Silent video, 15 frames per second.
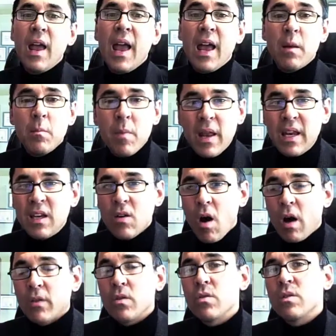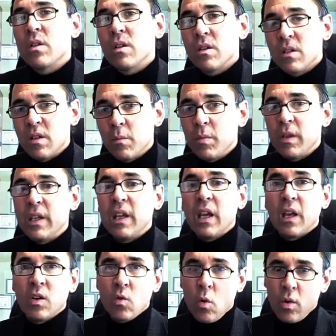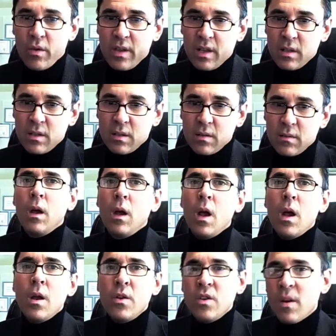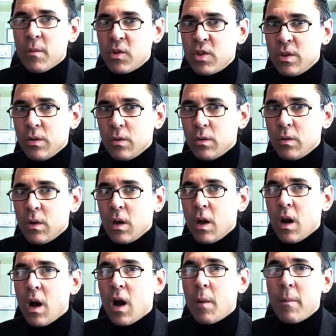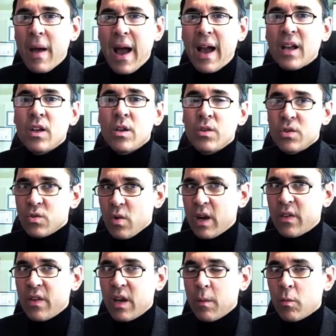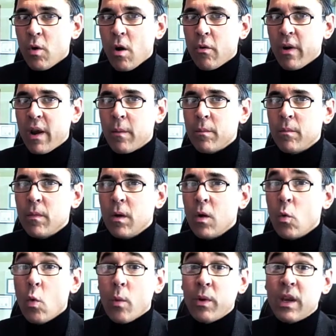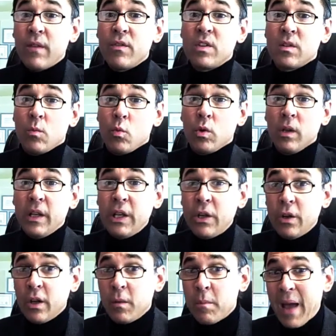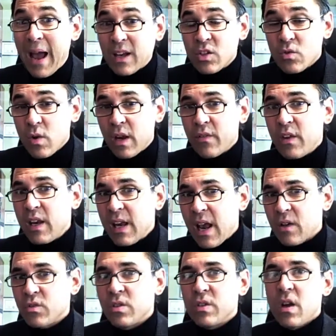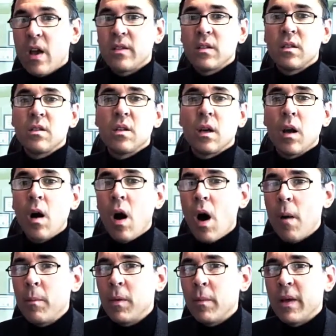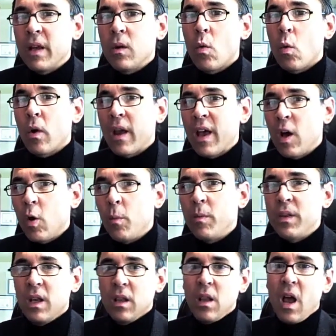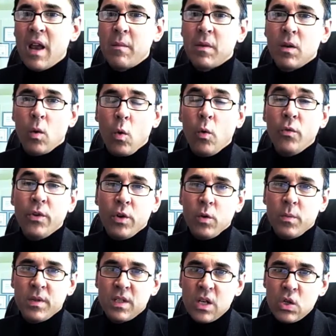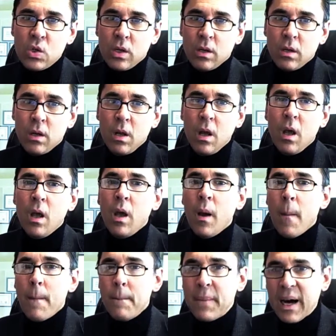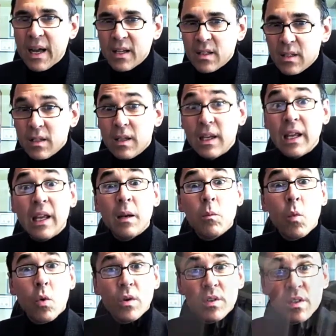and many doctors simply ignore this. Number 2, a back strengthening program, where we give you some really good back strengthening exercises to complement or help the alignment hold the new position. But in more